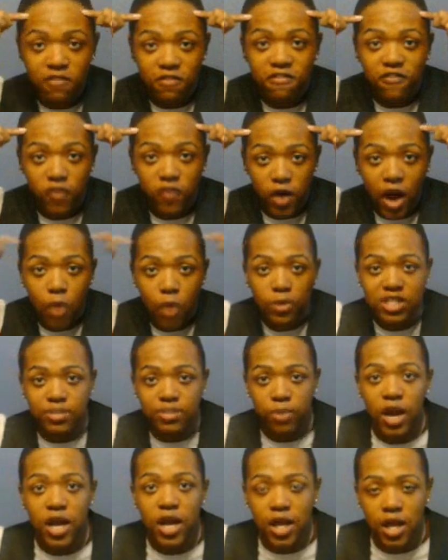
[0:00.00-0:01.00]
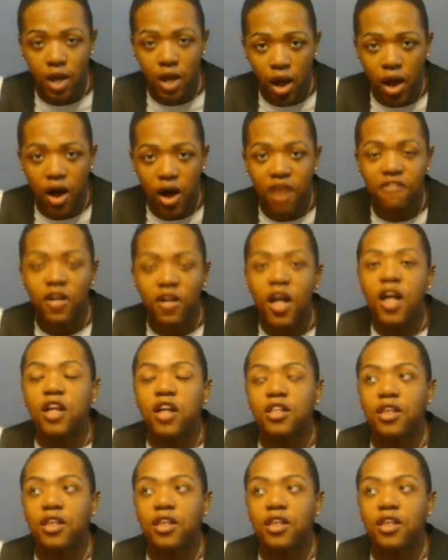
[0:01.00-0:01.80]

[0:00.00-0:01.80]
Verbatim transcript: the front was breaking off.